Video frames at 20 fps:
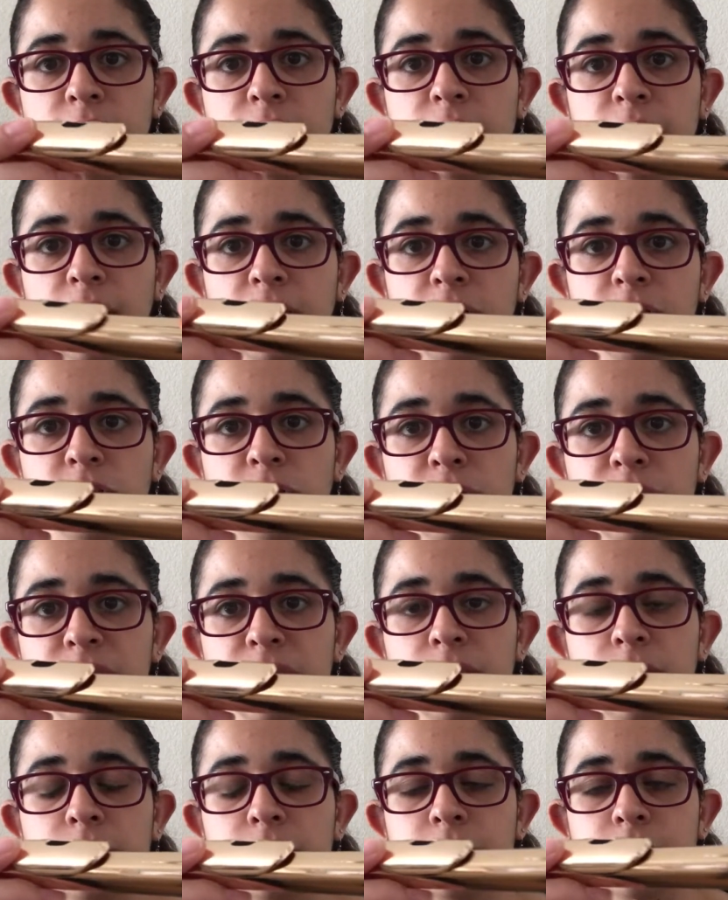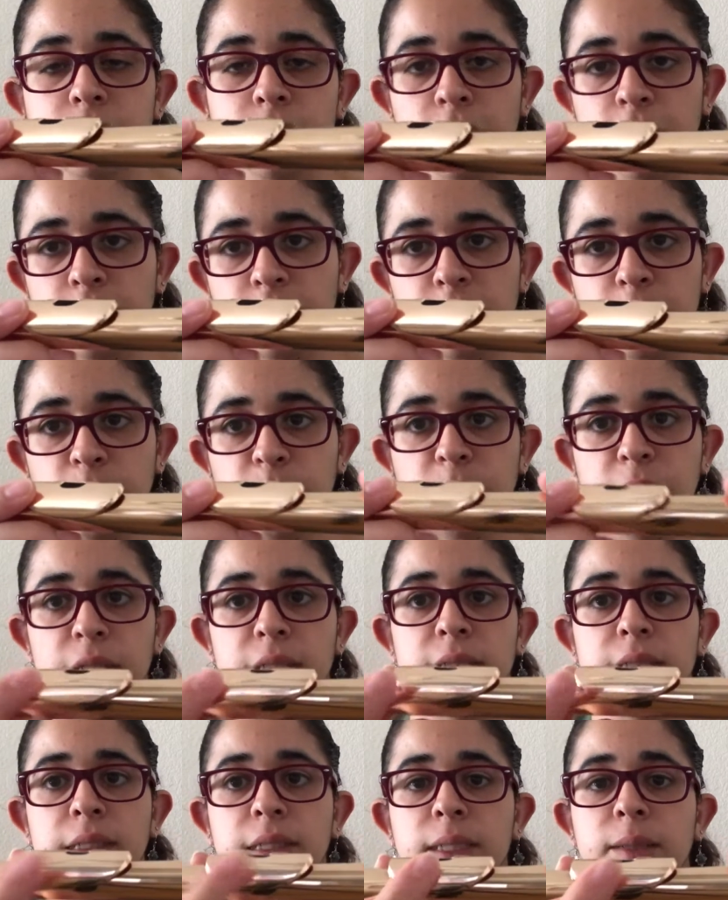It's either straight or it's curved,
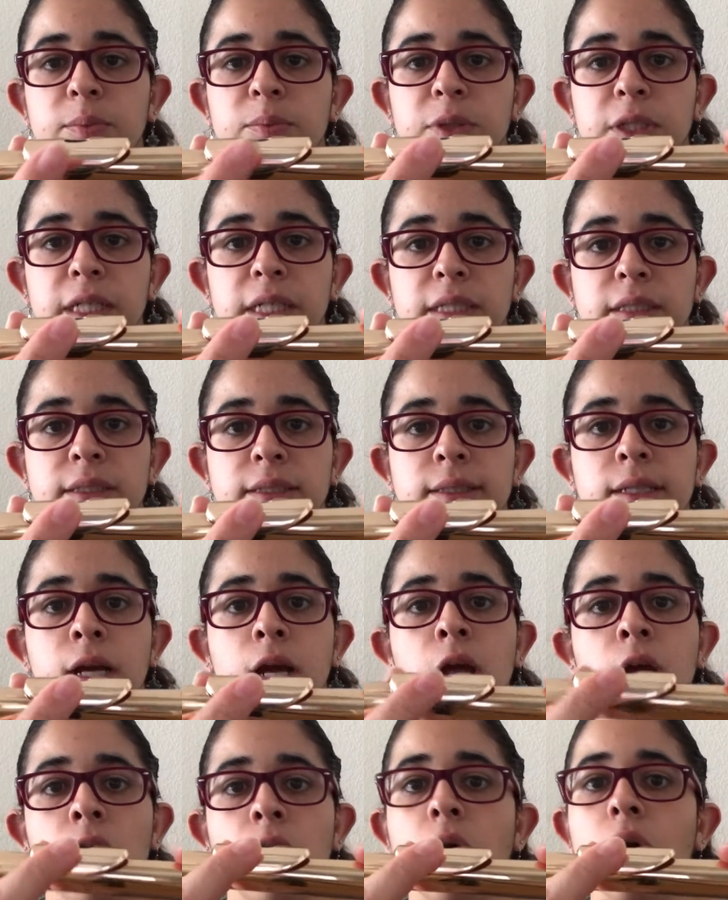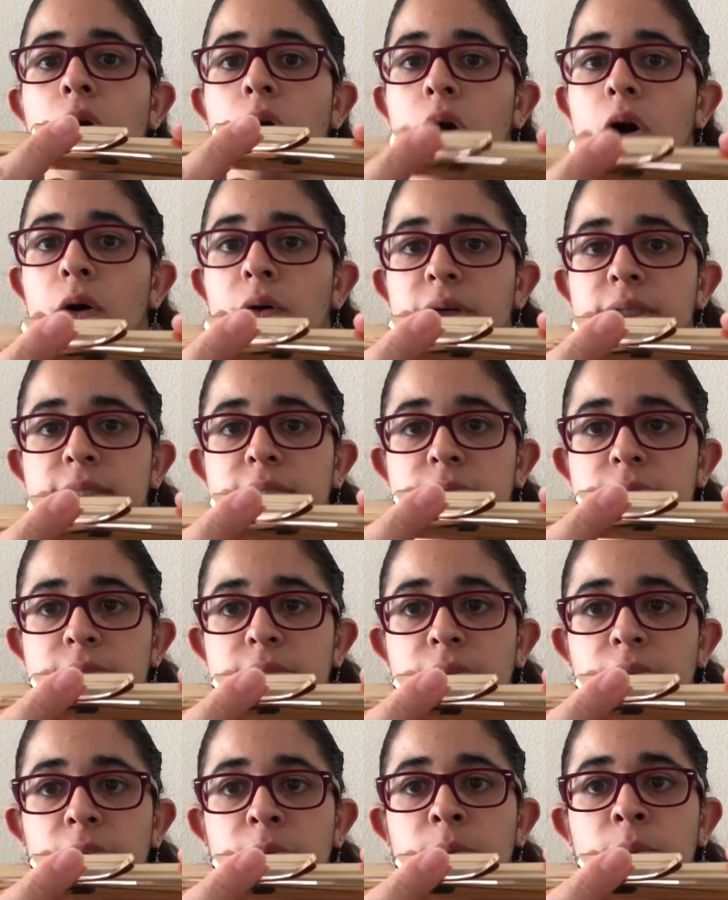but the lip plates are always the
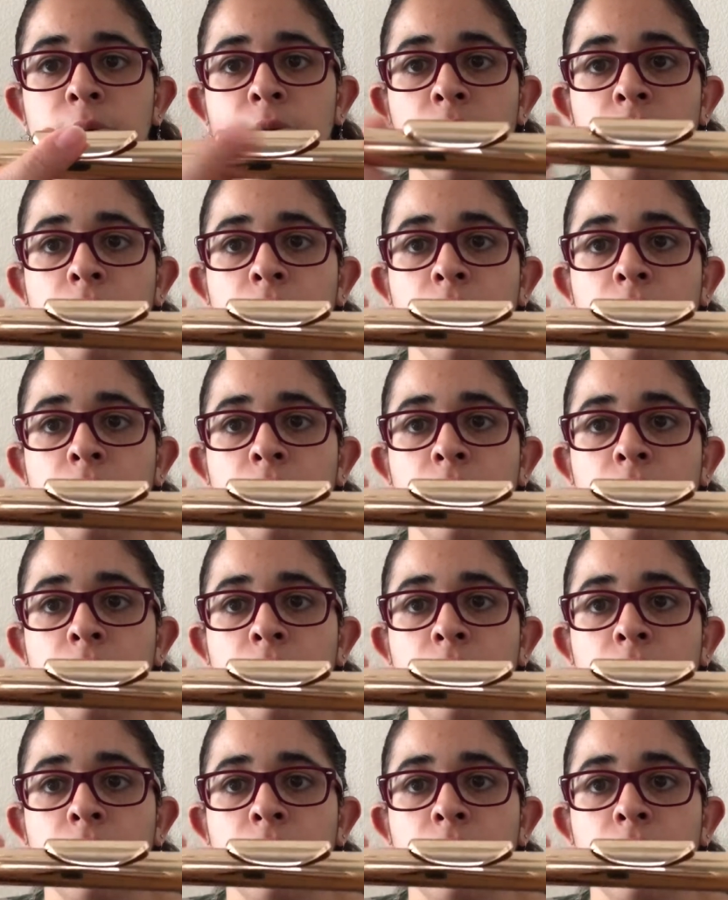same.